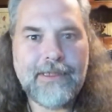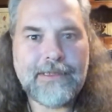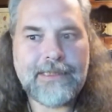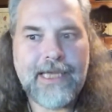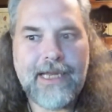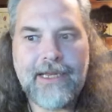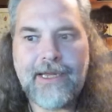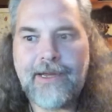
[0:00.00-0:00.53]
Is
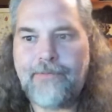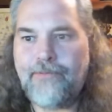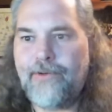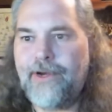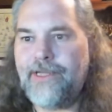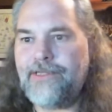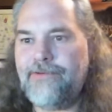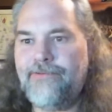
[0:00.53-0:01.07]
that not
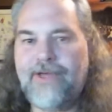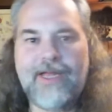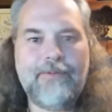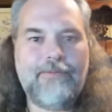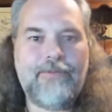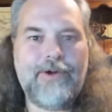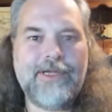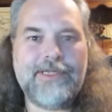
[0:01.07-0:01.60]
impressive? That
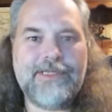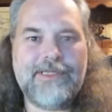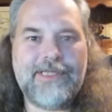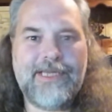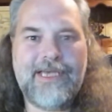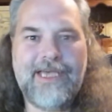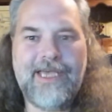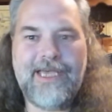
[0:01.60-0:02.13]
impresses
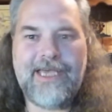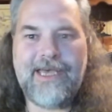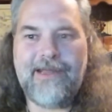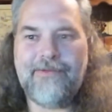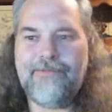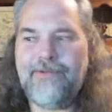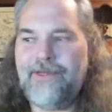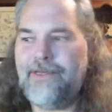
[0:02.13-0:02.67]
the heck out
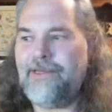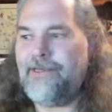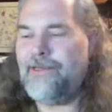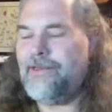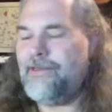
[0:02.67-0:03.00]
of me.